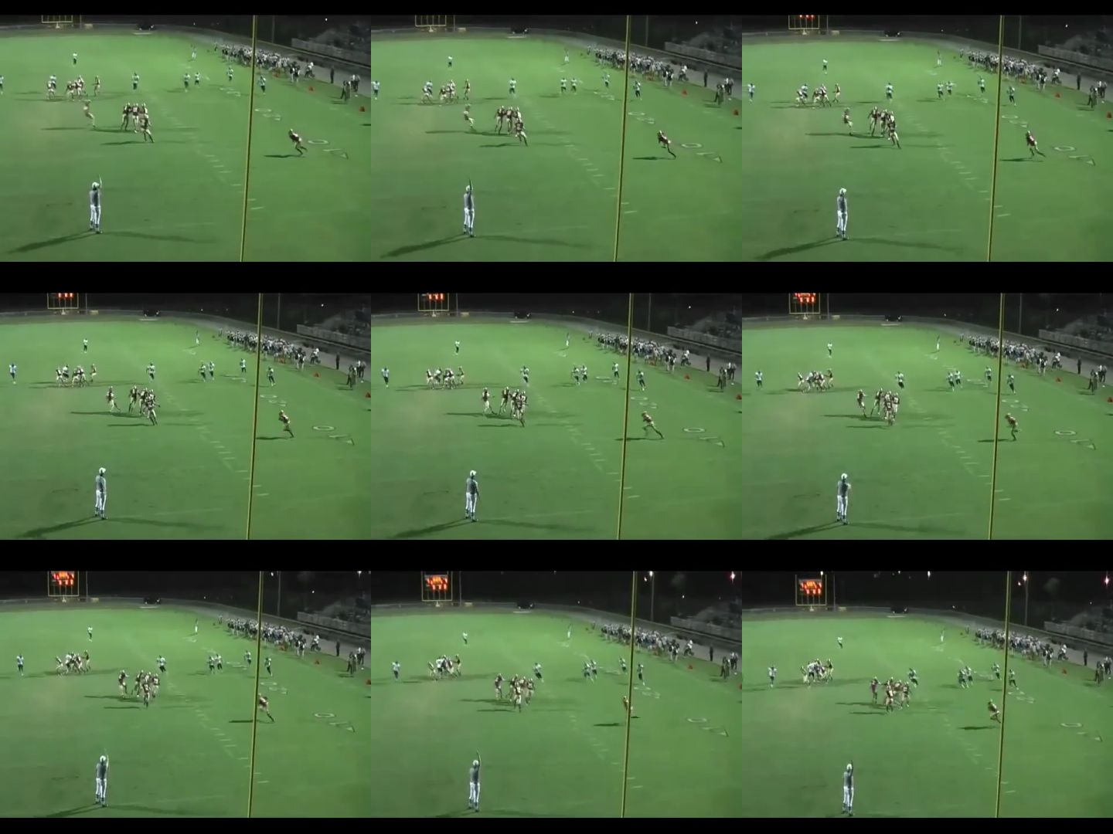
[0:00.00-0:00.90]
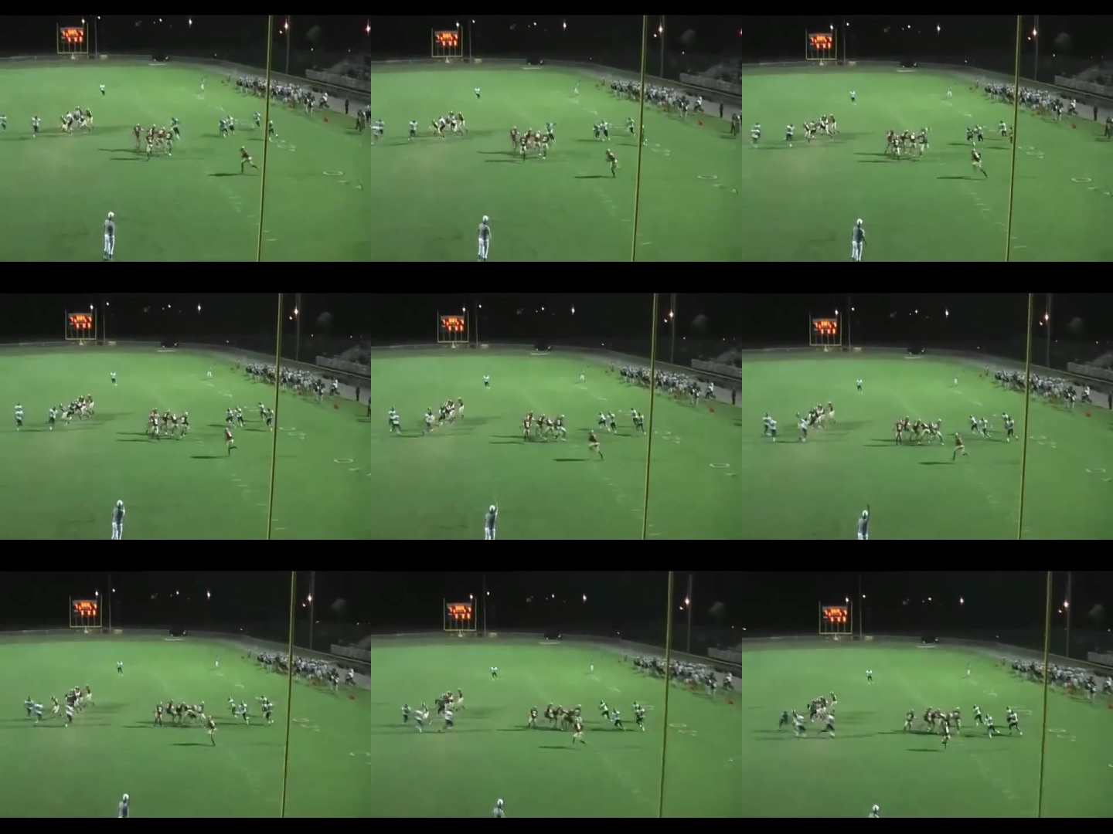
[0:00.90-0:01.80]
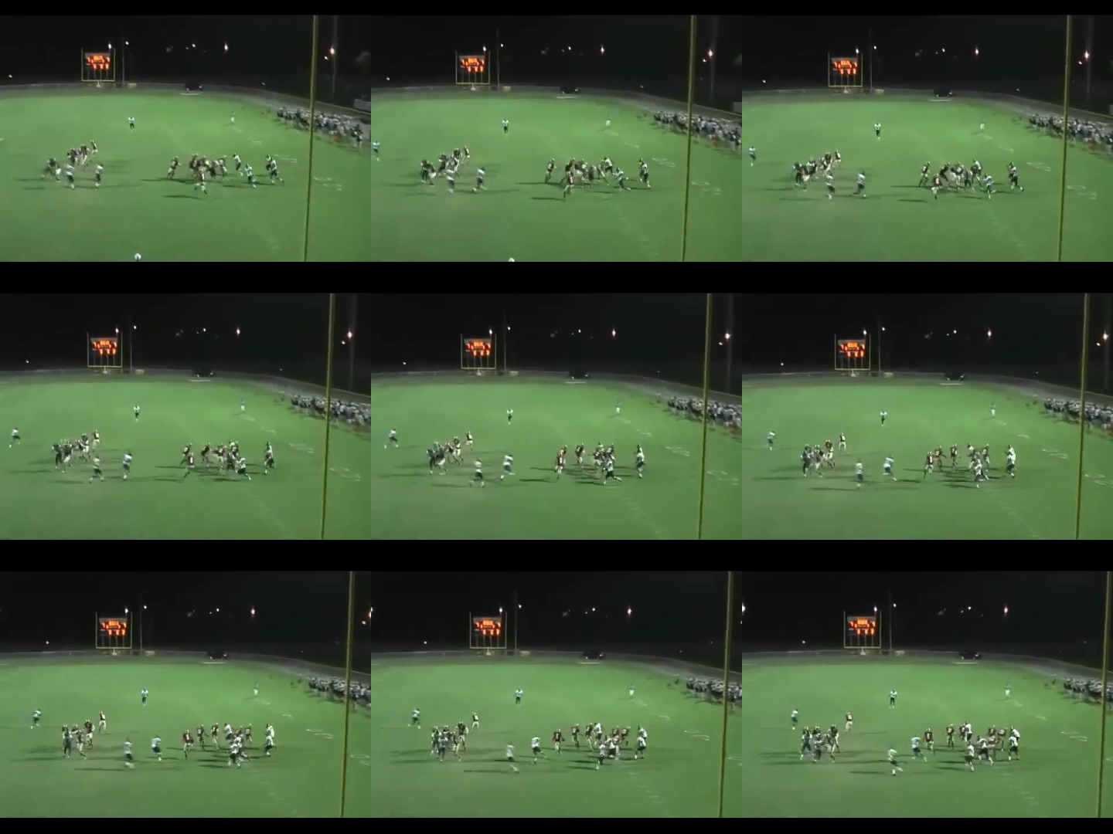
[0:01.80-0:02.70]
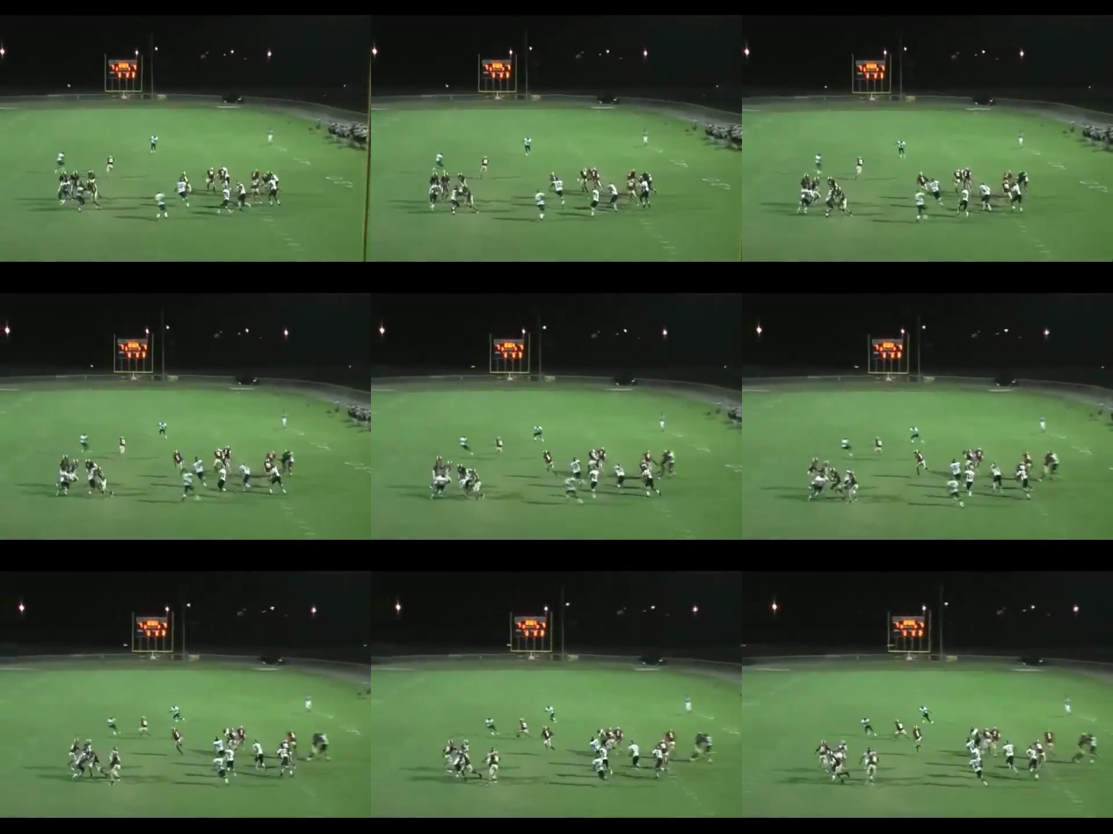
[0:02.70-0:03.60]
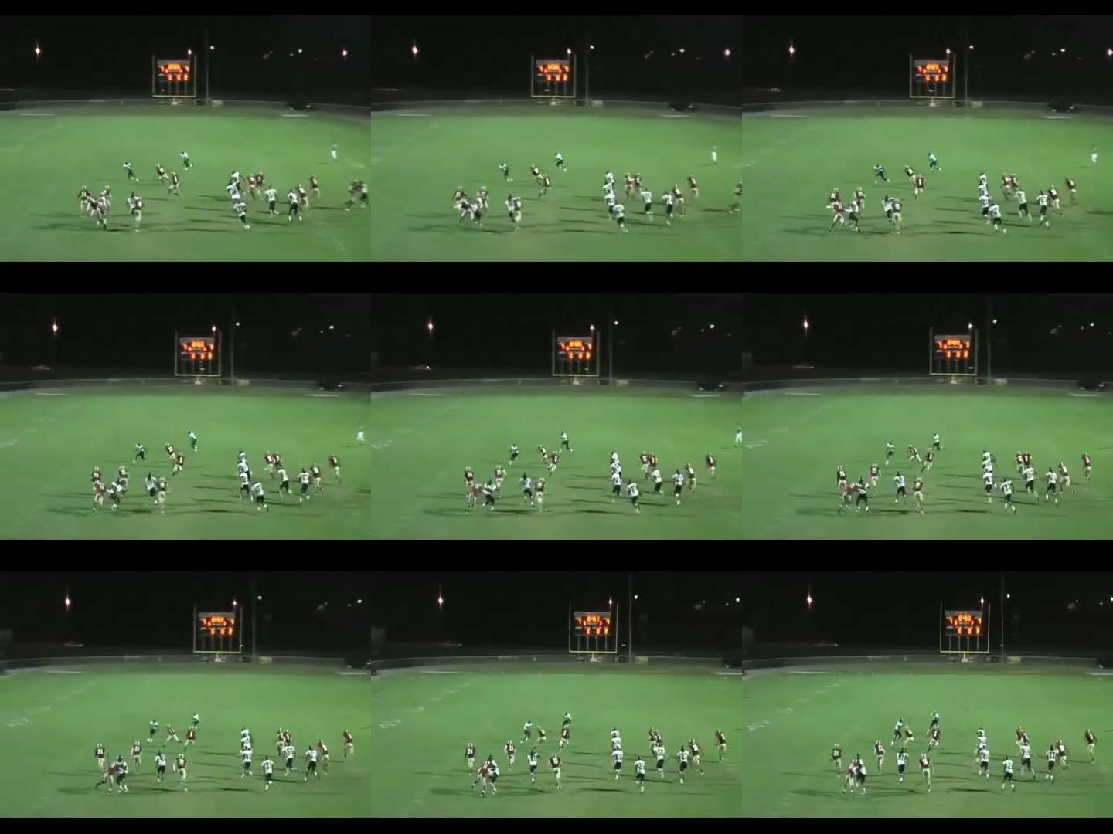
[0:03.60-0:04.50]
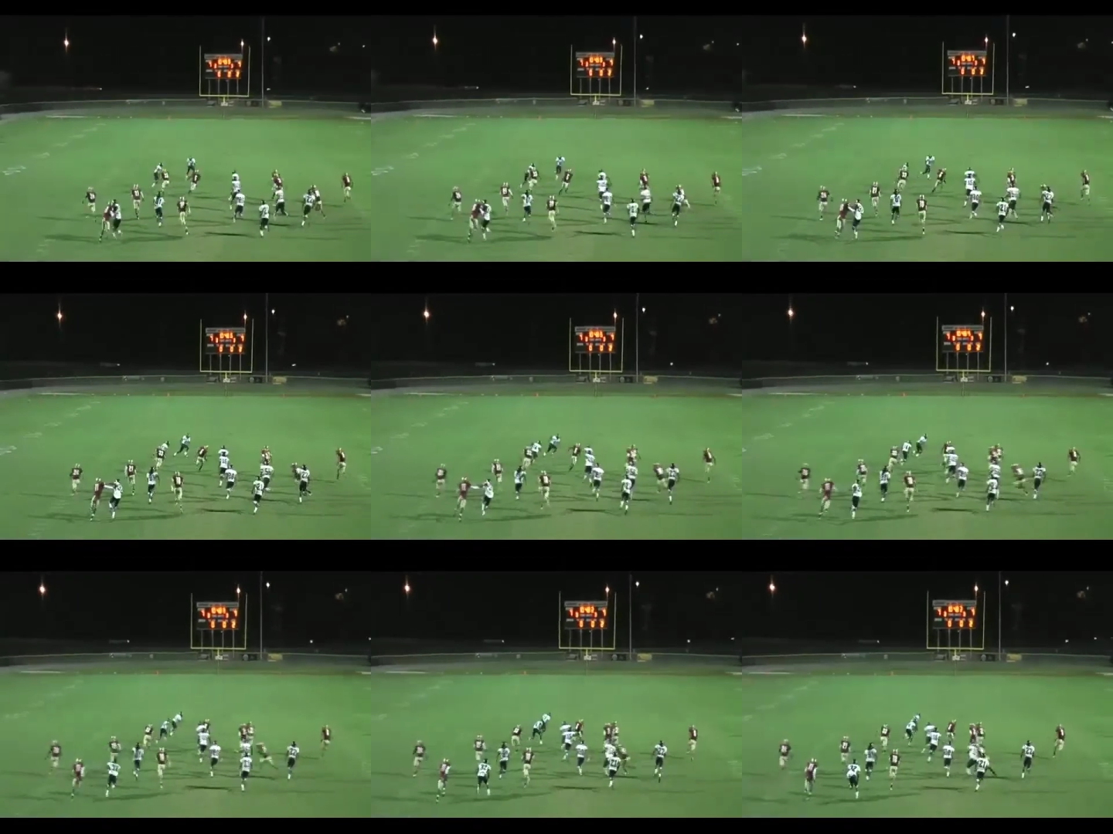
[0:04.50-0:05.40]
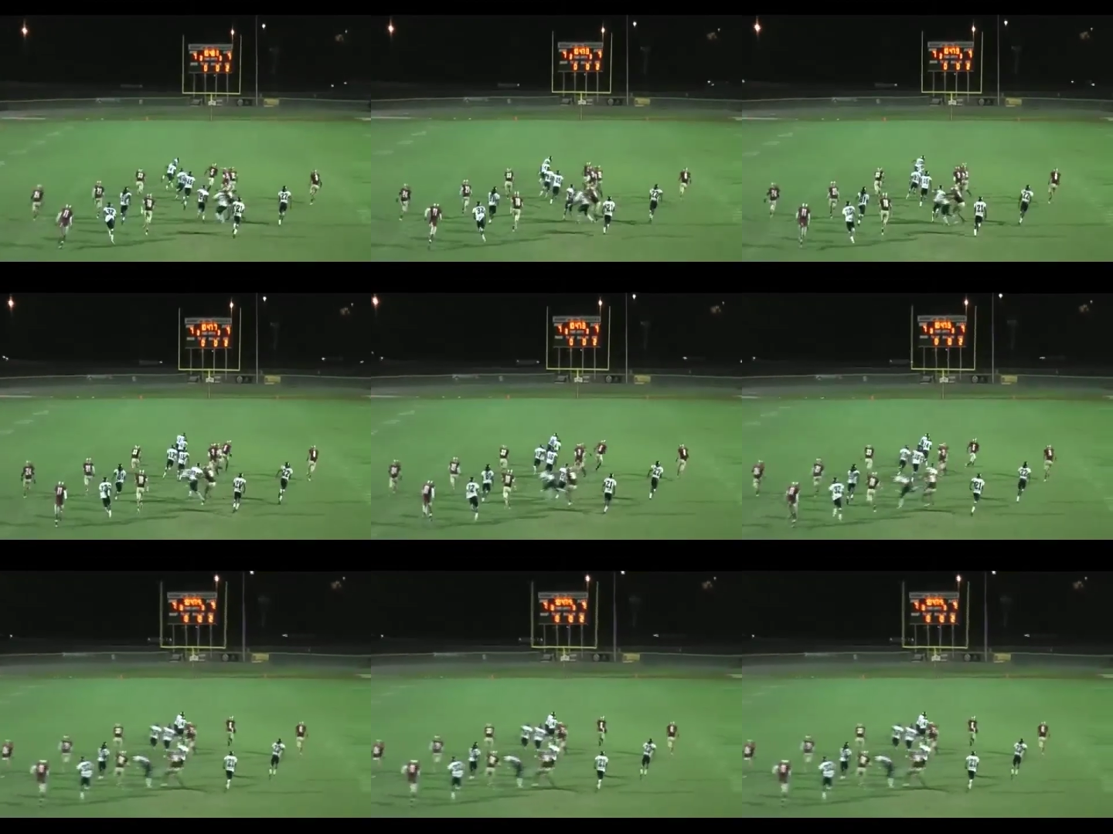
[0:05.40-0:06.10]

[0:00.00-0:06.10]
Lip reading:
Nobody's mouth can be seen.